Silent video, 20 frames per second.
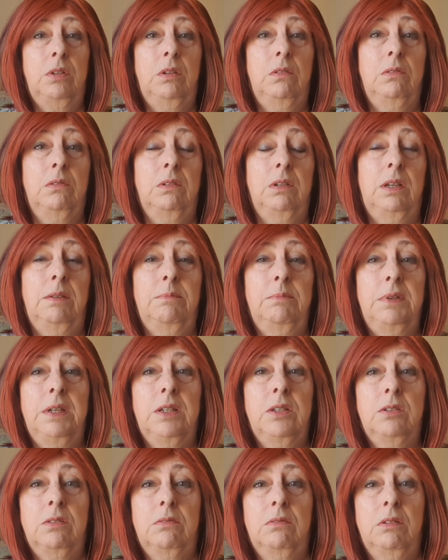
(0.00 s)
it
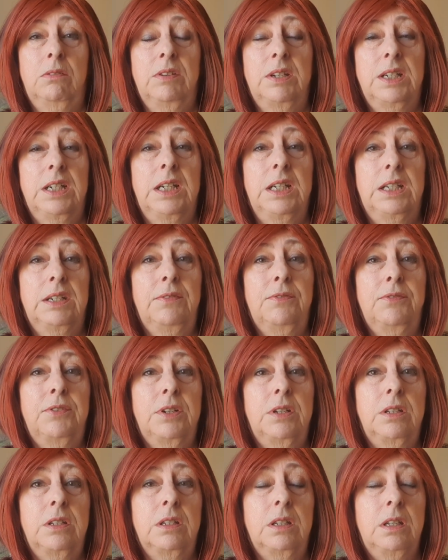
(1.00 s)
makes a great deal of
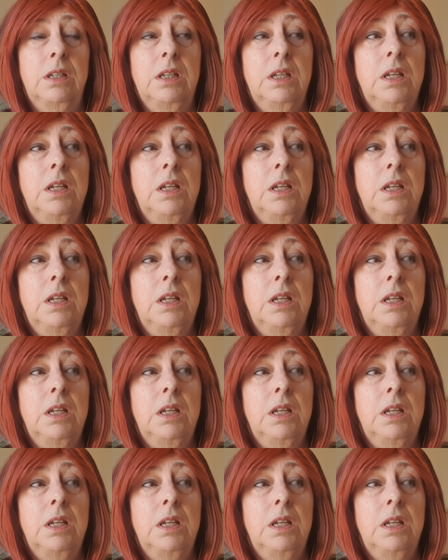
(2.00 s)
difference.